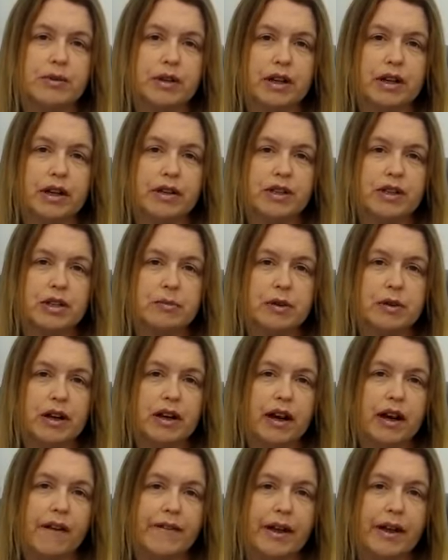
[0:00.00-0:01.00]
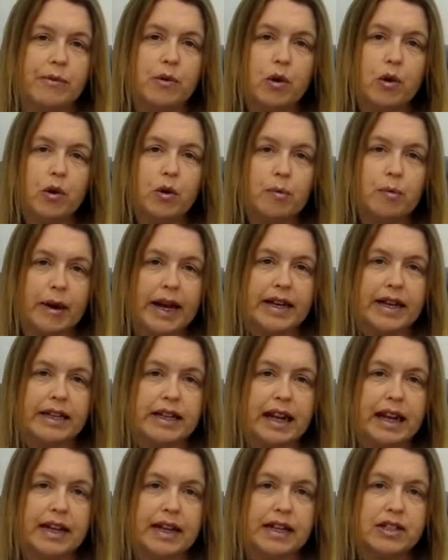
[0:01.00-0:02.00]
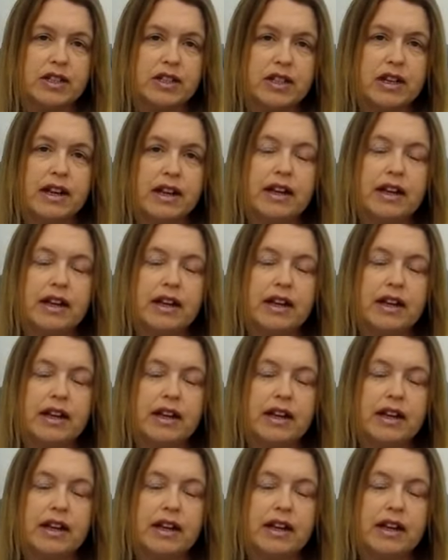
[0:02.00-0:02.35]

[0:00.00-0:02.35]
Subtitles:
customer and they were all paid late,